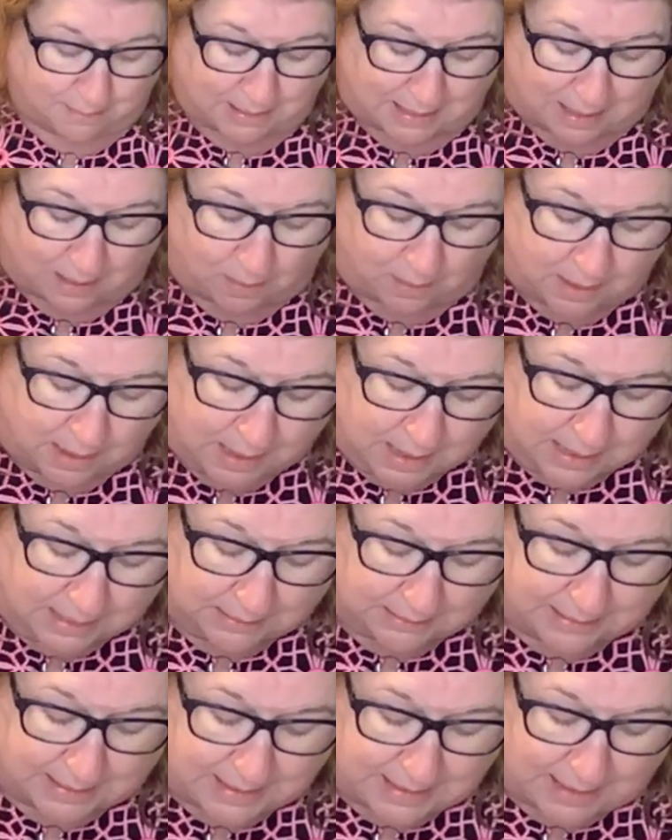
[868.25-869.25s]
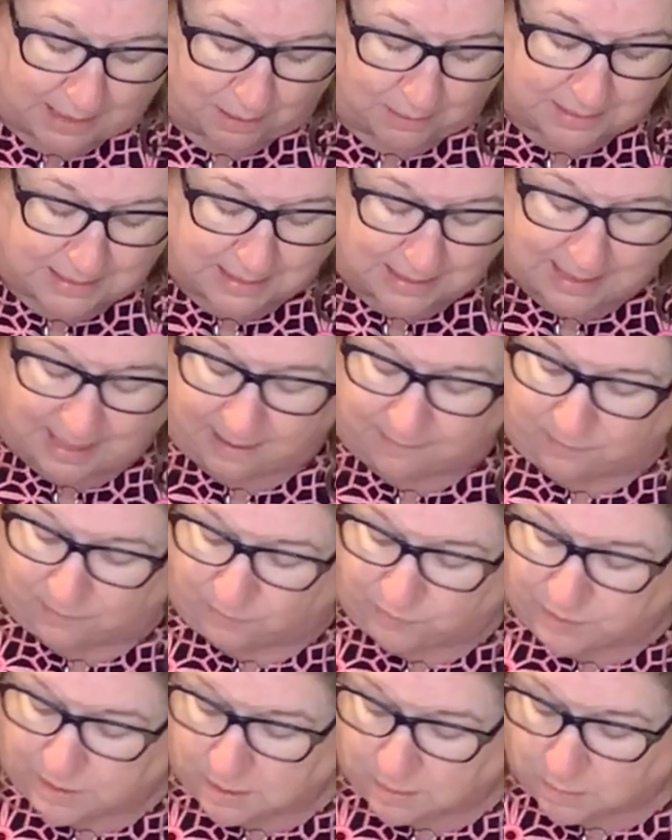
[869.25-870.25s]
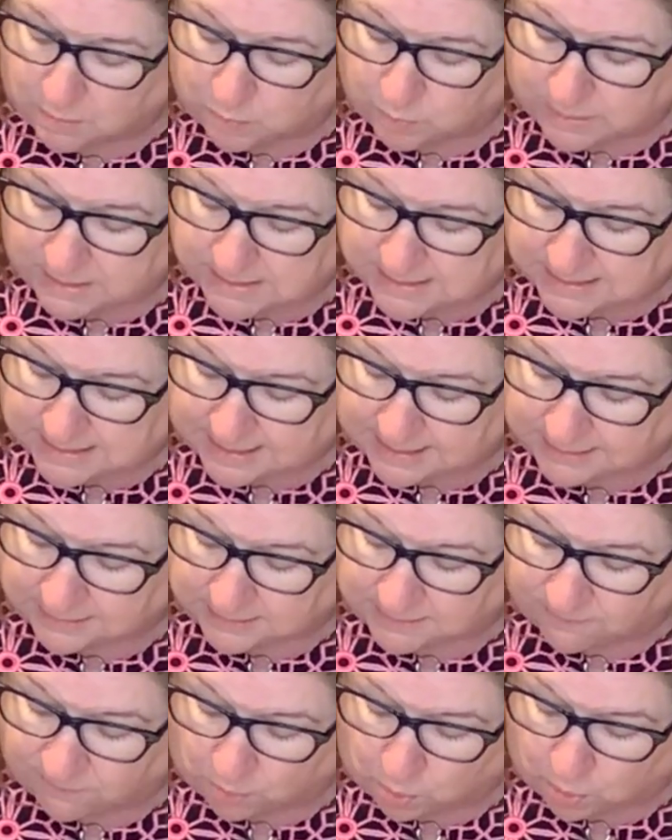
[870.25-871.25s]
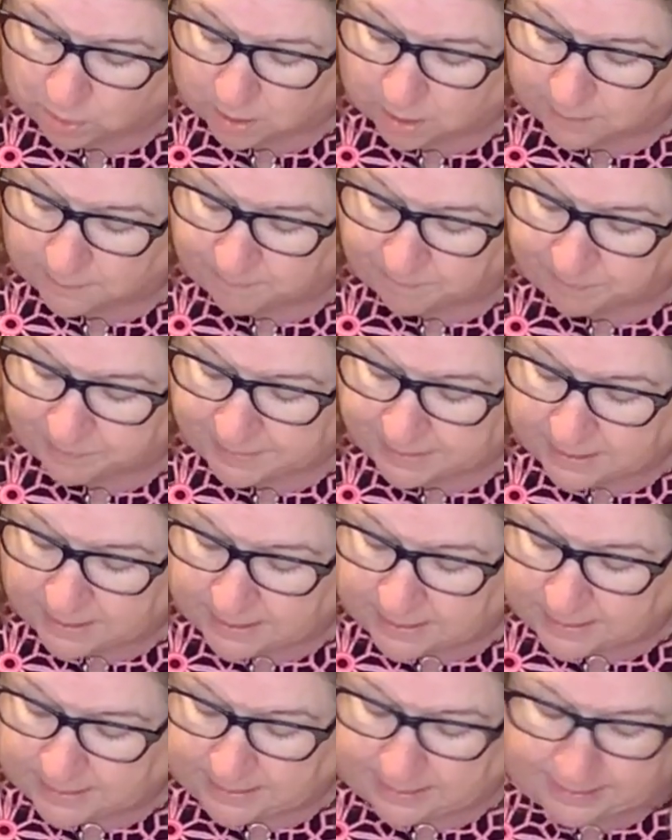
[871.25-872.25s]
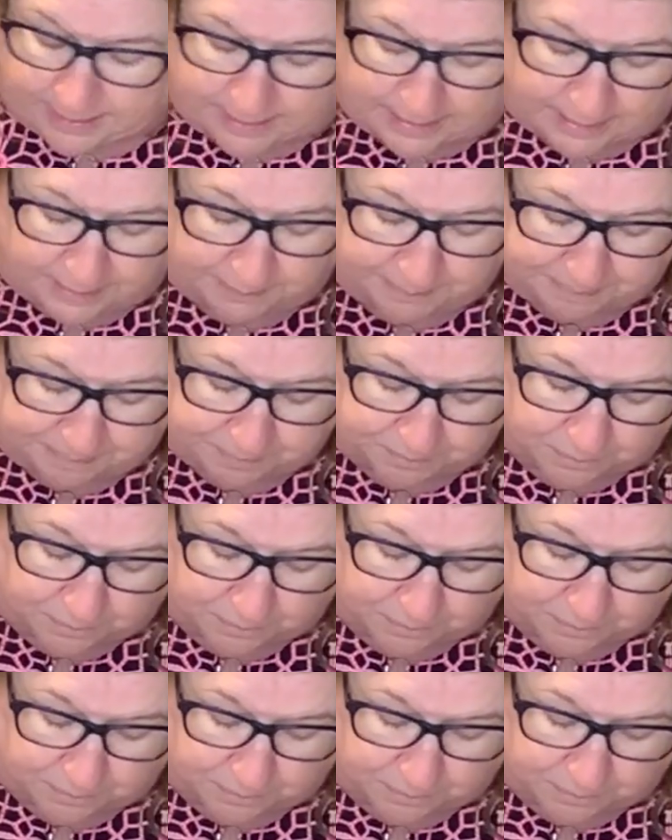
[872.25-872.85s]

Now, Lindell did have a feud with Stanley Ford, and